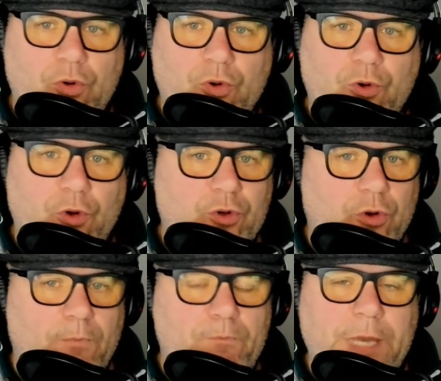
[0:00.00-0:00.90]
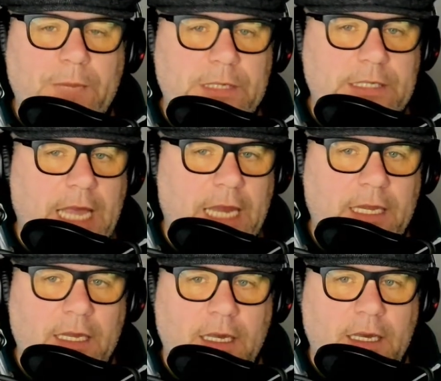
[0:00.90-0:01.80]
Crucial. Big
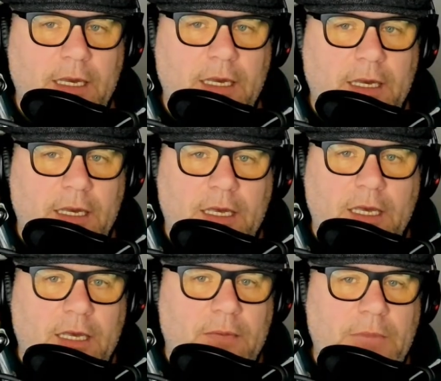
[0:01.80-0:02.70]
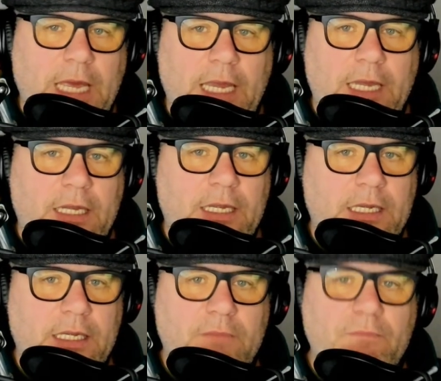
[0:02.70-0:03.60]
mistake. Man,
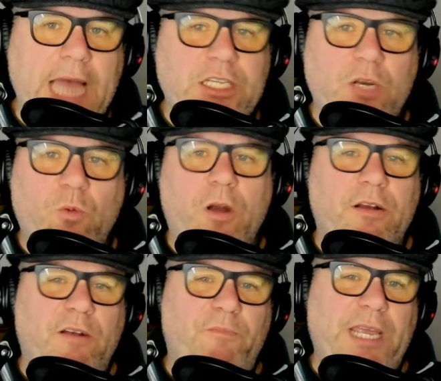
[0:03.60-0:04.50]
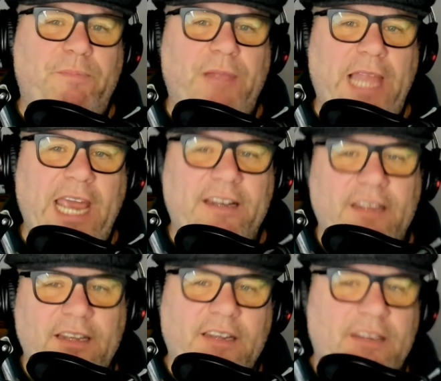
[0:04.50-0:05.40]
imagine working on a big plant.
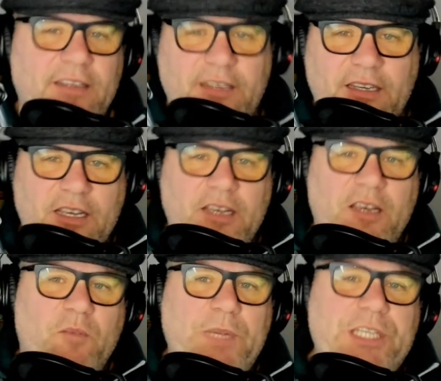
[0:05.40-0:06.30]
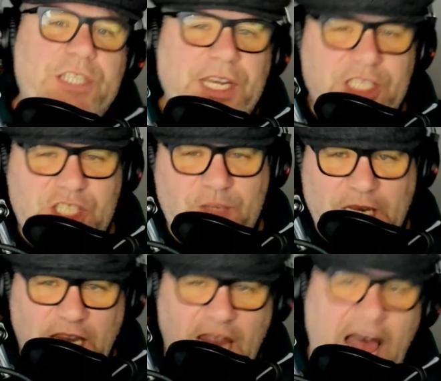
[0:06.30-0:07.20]
Machines should
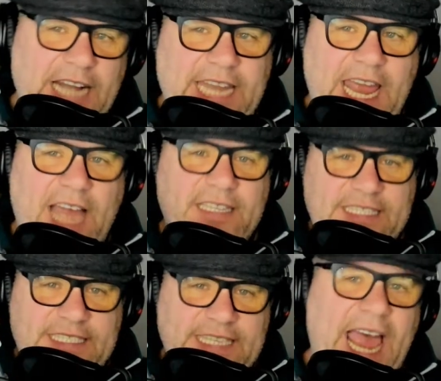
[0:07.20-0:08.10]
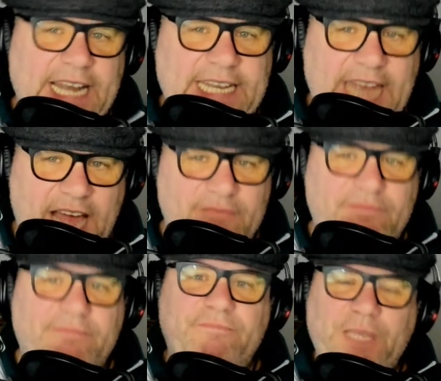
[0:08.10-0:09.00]
be locked out and tagged out
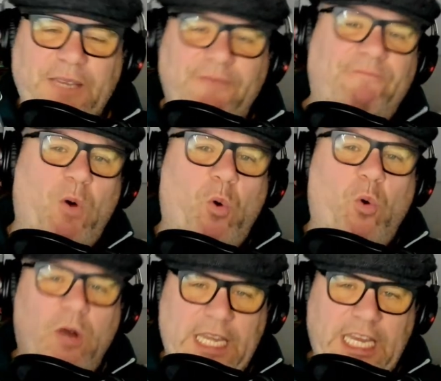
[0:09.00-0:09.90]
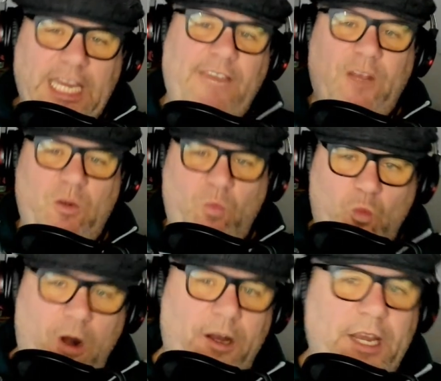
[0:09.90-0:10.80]
before
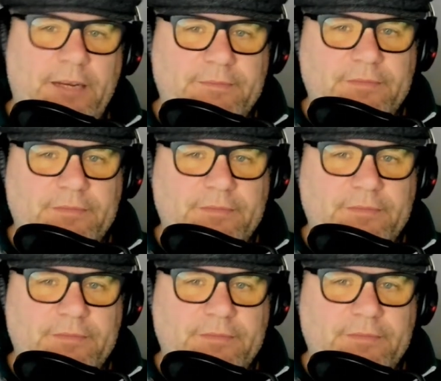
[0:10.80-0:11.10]
even working.